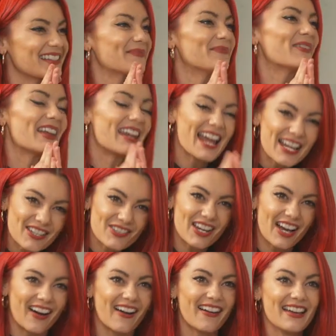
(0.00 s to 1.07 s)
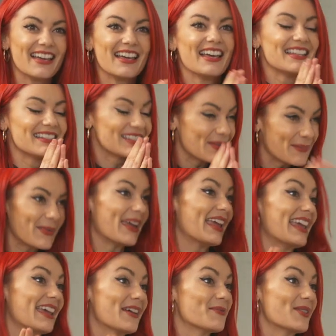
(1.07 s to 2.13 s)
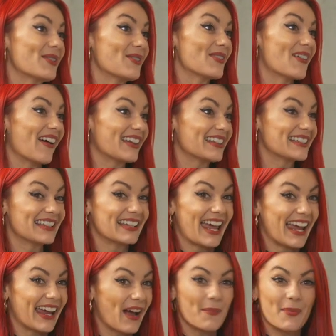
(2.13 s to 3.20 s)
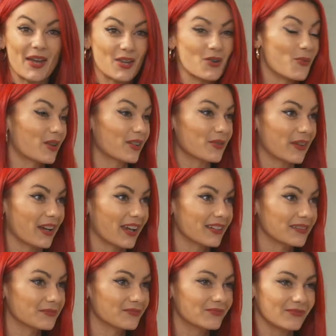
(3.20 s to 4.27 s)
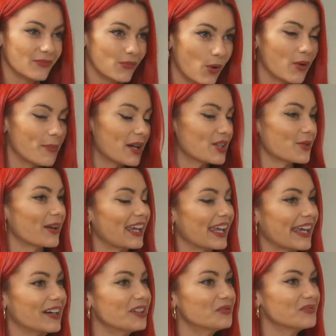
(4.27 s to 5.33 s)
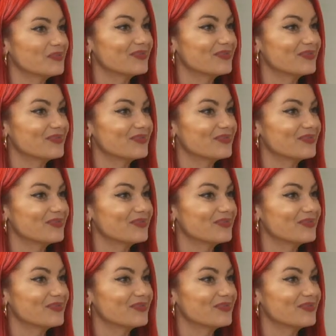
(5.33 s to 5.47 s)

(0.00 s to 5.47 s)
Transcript: It's a pleasure to be here with you guys today. I bet you're wondering, what am I doing here?